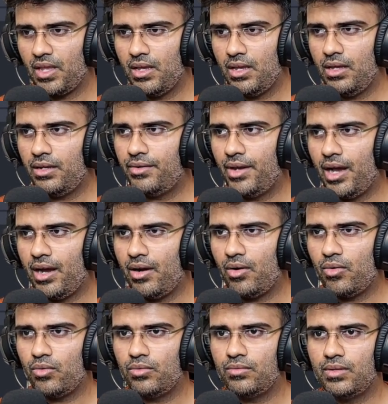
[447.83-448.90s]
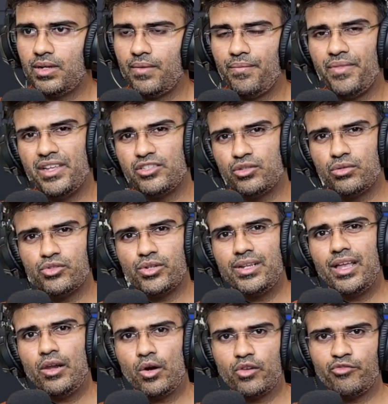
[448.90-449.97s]
Now, there's usually
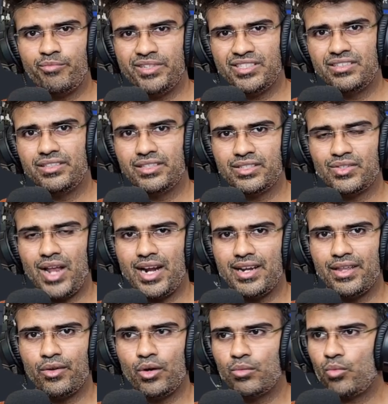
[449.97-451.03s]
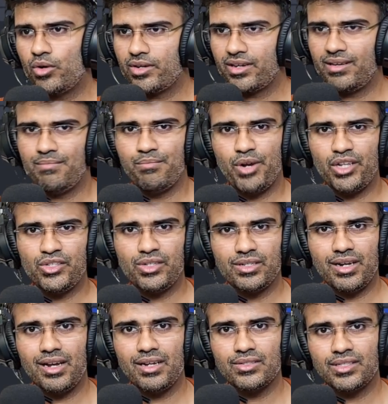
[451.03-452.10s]
a lot of misunderstanding on what a compressor
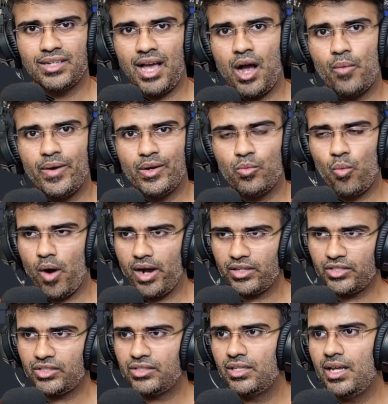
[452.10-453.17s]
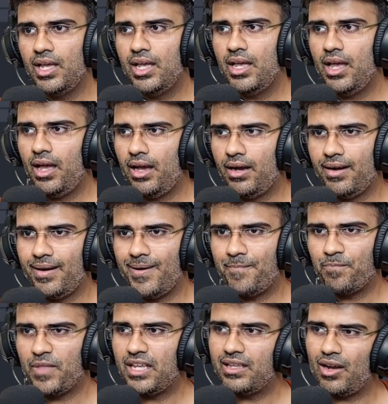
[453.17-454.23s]
does and how it works.
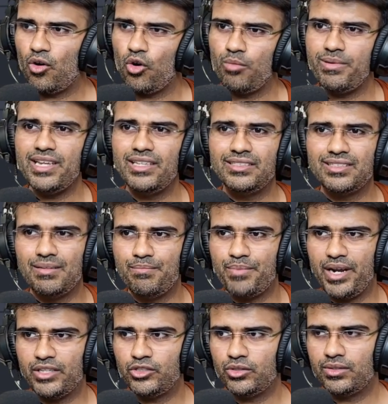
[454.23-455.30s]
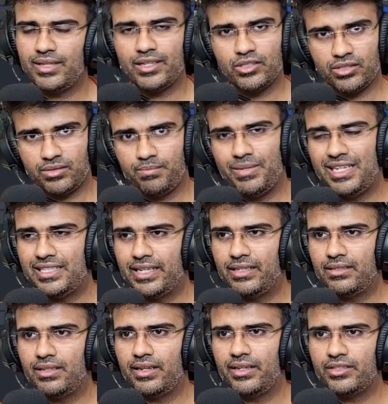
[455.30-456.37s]
OBS compressor that's built
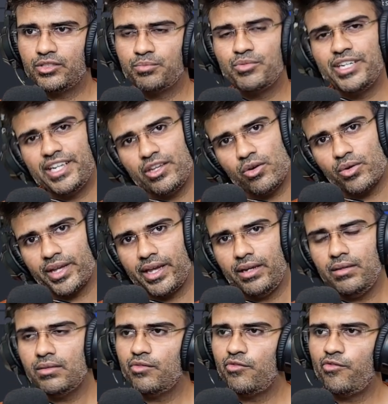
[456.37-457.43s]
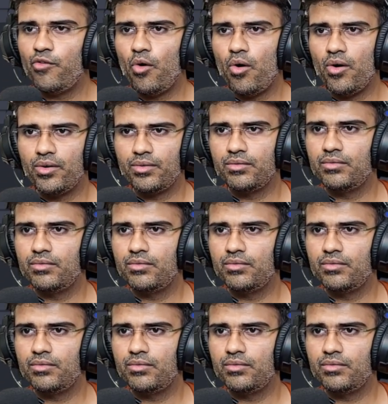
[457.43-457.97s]
in is pretty okay for